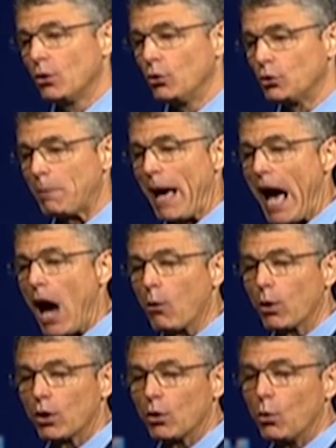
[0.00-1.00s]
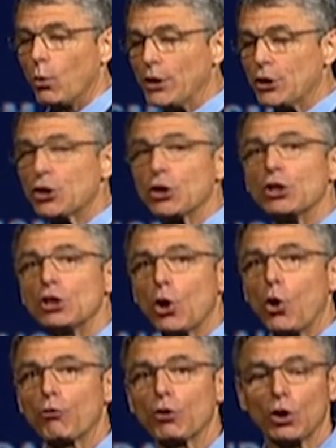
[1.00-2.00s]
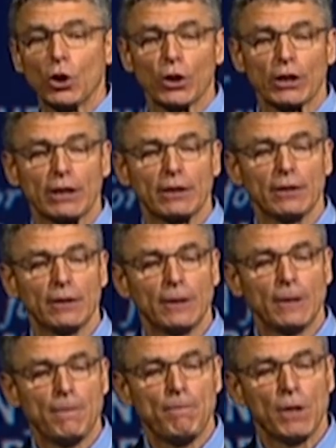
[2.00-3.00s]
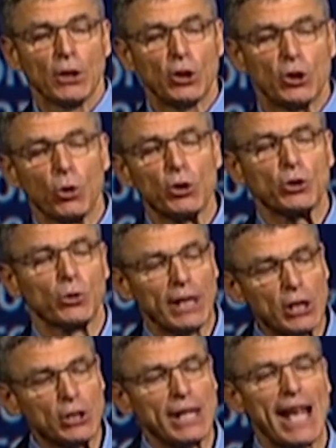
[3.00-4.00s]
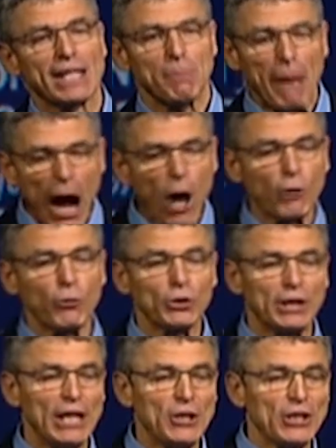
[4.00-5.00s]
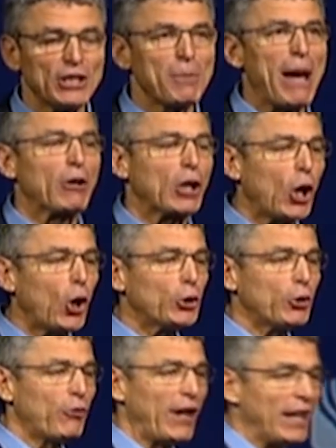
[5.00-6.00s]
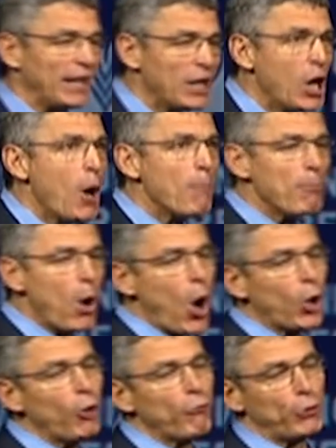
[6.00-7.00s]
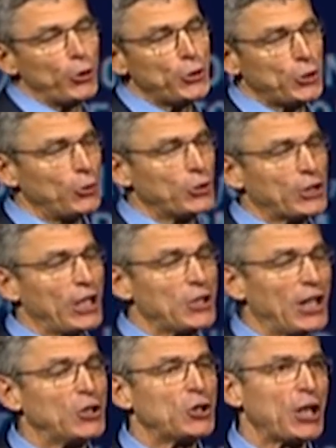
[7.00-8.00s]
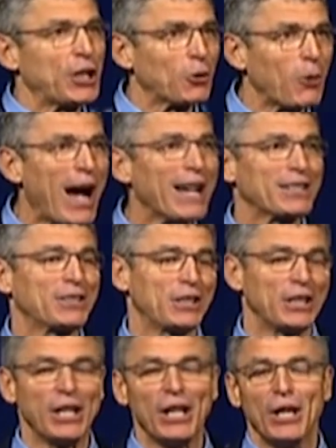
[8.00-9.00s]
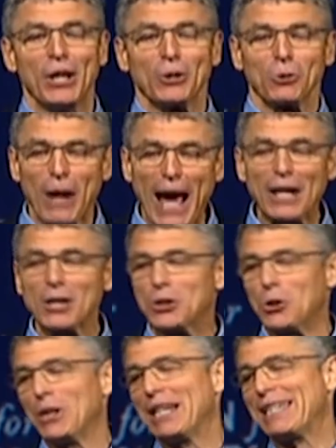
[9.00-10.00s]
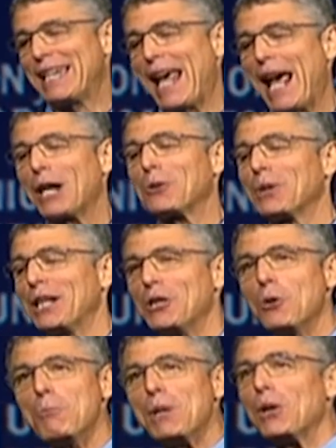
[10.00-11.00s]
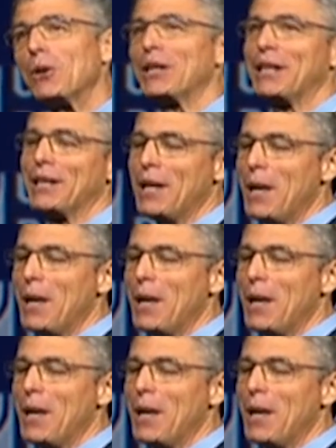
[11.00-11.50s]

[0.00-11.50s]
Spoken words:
whose power we shouldn't overlook. The Jewish tradition has powerful teachings about cultivating moral virtues such as generosity, gratitude, integrity, humility,